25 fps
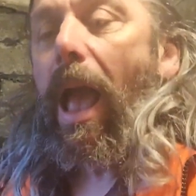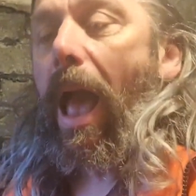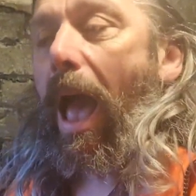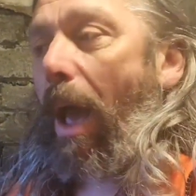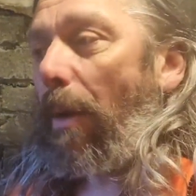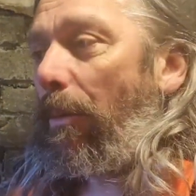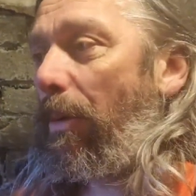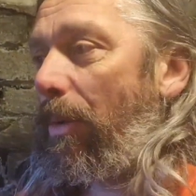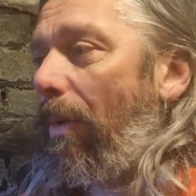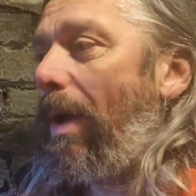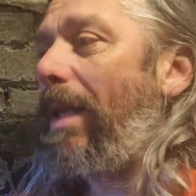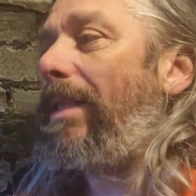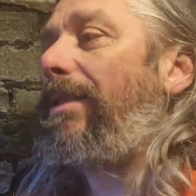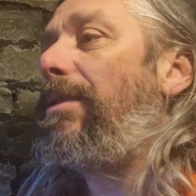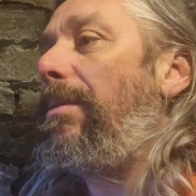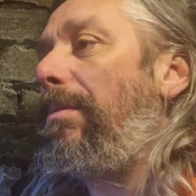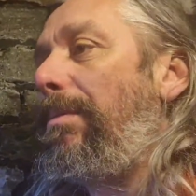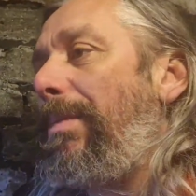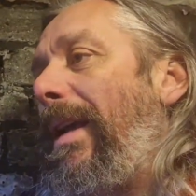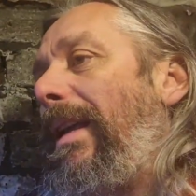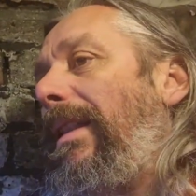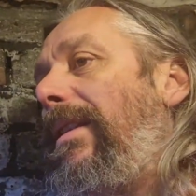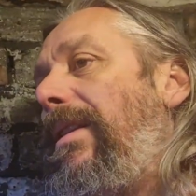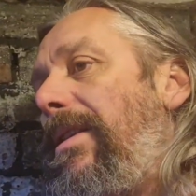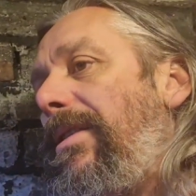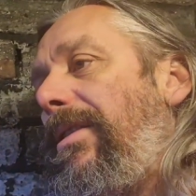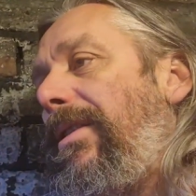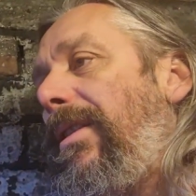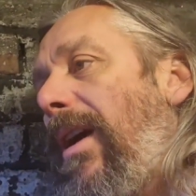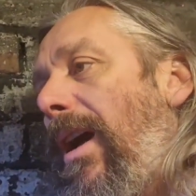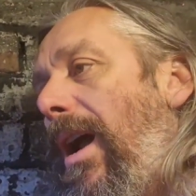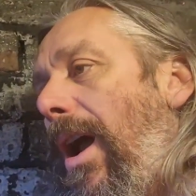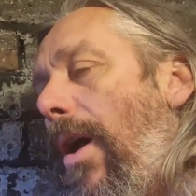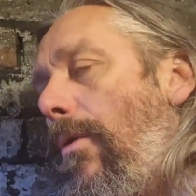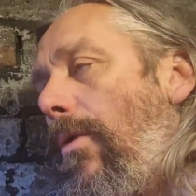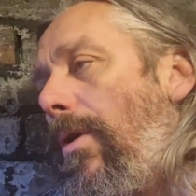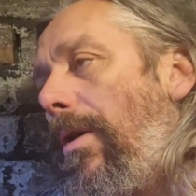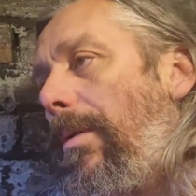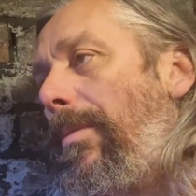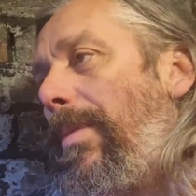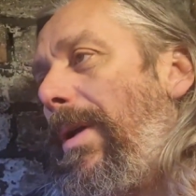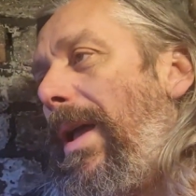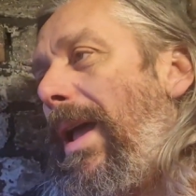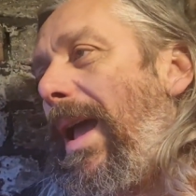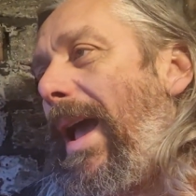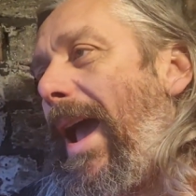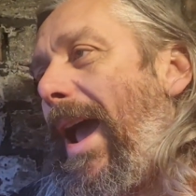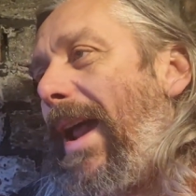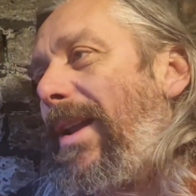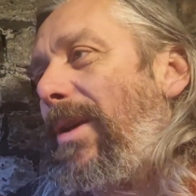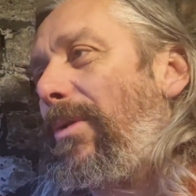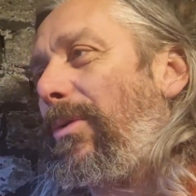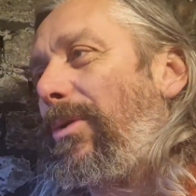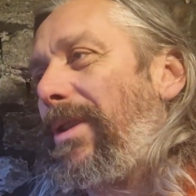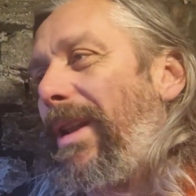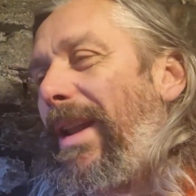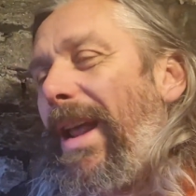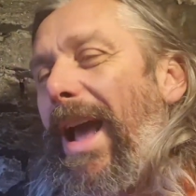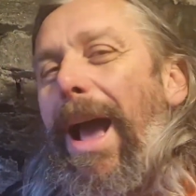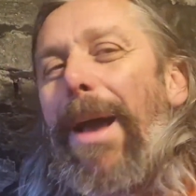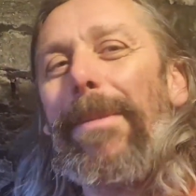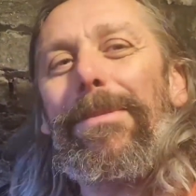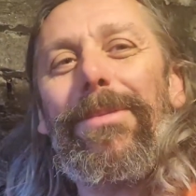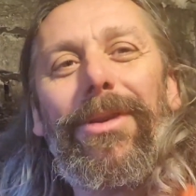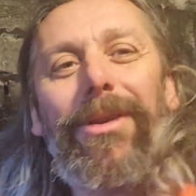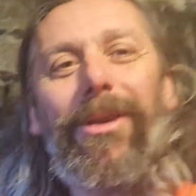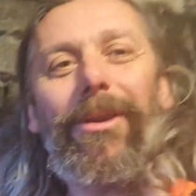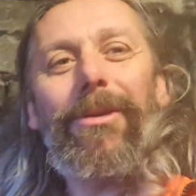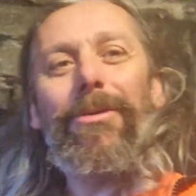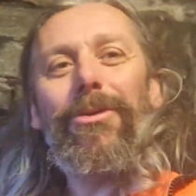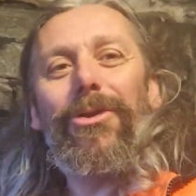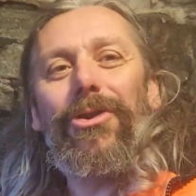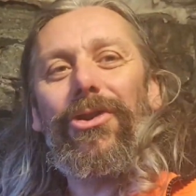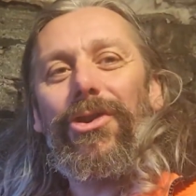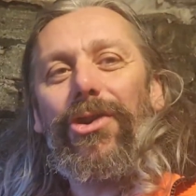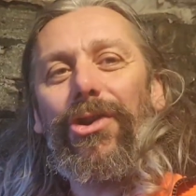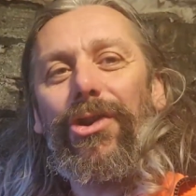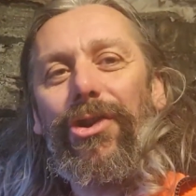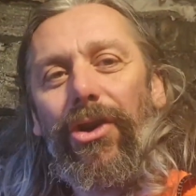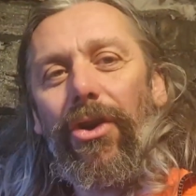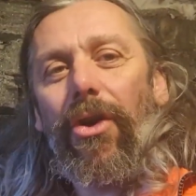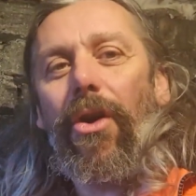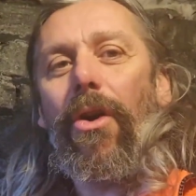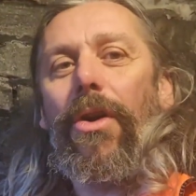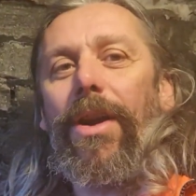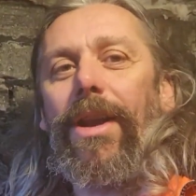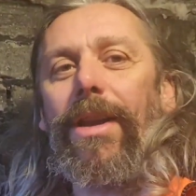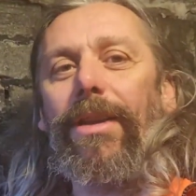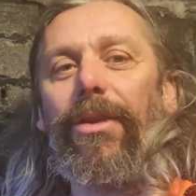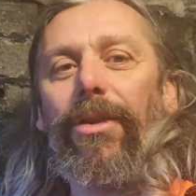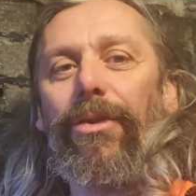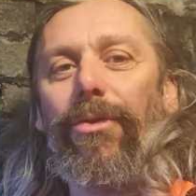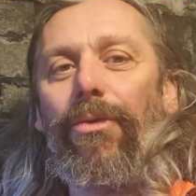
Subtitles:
And we went and picked this car up, and it was an absolute joy to